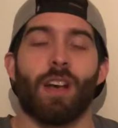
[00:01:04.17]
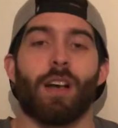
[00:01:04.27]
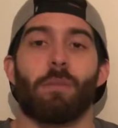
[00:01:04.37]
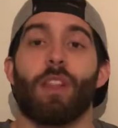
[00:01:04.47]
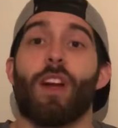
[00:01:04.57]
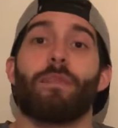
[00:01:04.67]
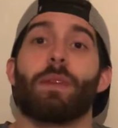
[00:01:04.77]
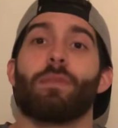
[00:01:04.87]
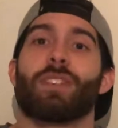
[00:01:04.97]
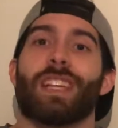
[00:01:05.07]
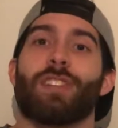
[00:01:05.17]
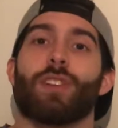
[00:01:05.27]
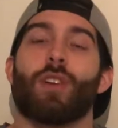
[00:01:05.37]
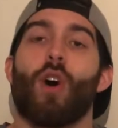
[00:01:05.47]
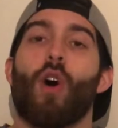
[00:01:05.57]
A lot of people tend
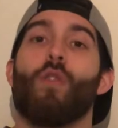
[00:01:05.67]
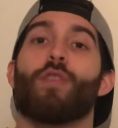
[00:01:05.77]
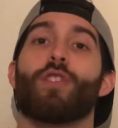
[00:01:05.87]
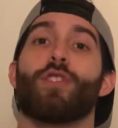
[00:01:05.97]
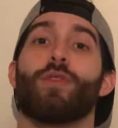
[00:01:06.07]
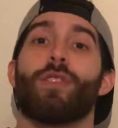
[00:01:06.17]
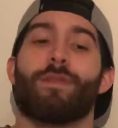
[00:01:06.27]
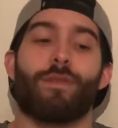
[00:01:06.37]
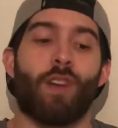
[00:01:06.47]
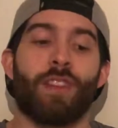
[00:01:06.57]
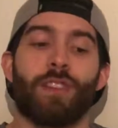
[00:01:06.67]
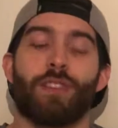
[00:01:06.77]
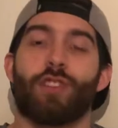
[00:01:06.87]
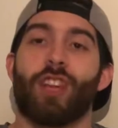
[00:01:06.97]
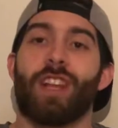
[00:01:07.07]
to overdo the front
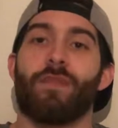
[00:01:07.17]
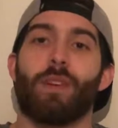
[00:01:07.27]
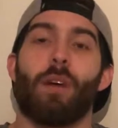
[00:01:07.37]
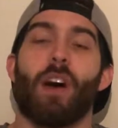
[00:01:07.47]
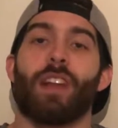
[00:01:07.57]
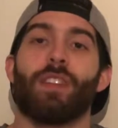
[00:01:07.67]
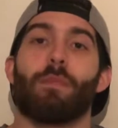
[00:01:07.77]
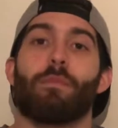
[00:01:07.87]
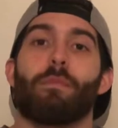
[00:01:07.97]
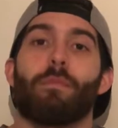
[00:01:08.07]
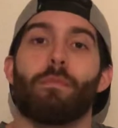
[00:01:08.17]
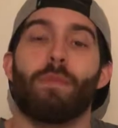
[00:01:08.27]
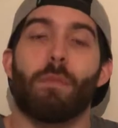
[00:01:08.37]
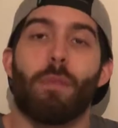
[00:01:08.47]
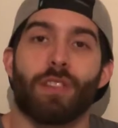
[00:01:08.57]
chain of their body,
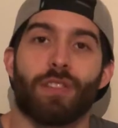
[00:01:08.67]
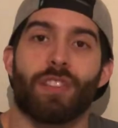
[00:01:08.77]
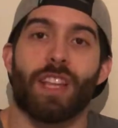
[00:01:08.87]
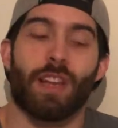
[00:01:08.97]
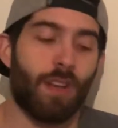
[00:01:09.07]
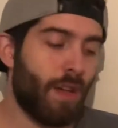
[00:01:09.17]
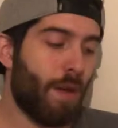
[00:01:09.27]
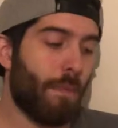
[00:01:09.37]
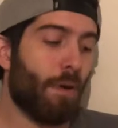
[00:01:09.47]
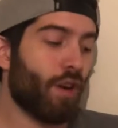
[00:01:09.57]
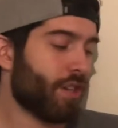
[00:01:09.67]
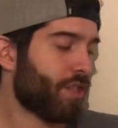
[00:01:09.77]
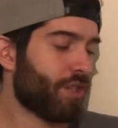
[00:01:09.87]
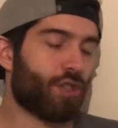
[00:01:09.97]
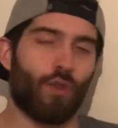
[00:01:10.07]
the muscles that push
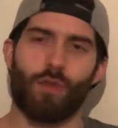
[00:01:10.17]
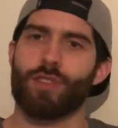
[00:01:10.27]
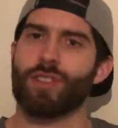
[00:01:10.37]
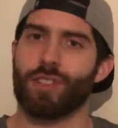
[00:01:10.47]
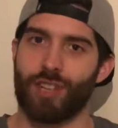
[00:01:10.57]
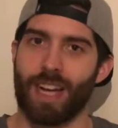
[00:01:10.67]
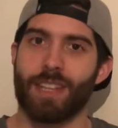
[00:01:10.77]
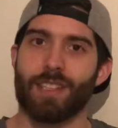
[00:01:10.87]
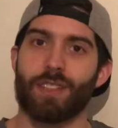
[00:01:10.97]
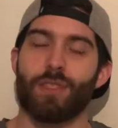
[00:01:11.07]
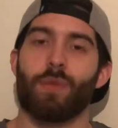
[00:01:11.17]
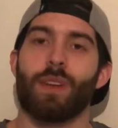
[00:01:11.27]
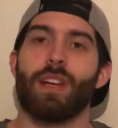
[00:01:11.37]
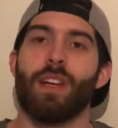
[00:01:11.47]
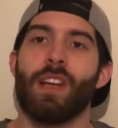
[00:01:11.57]
the shoulders, the chest, and so
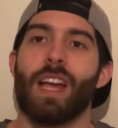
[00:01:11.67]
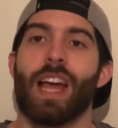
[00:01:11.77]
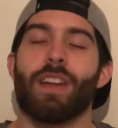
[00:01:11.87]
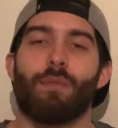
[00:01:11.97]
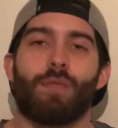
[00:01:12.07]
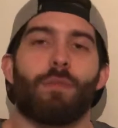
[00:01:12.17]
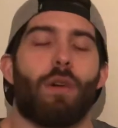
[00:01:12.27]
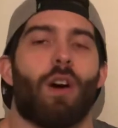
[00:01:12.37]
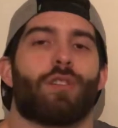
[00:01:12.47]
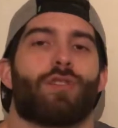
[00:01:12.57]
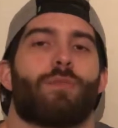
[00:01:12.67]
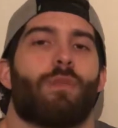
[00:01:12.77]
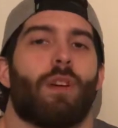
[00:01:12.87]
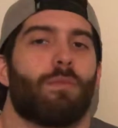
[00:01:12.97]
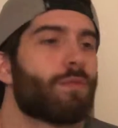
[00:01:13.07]
we end up with posture
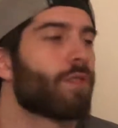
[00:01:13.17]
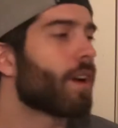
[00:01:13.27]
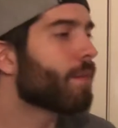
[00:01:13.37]
problems, right?